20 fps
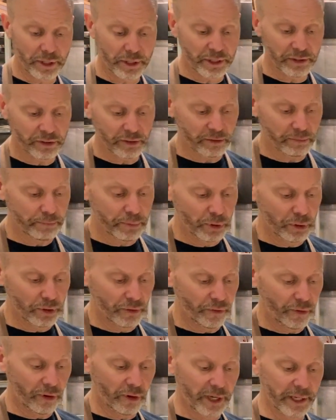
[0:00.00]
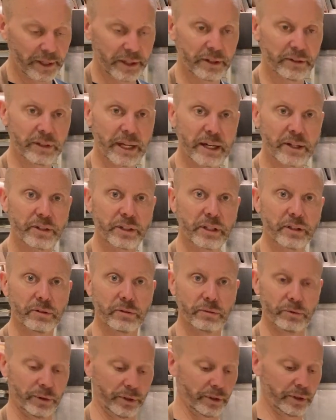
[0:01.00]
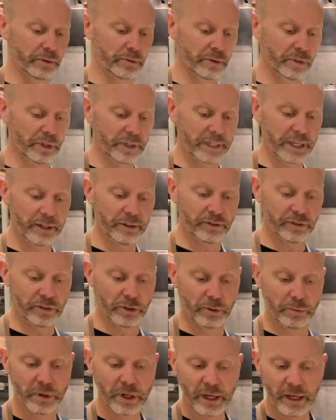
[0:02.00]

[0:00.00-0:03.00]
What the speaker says: This is beautiful. Like, this actually is a really, really nice soup.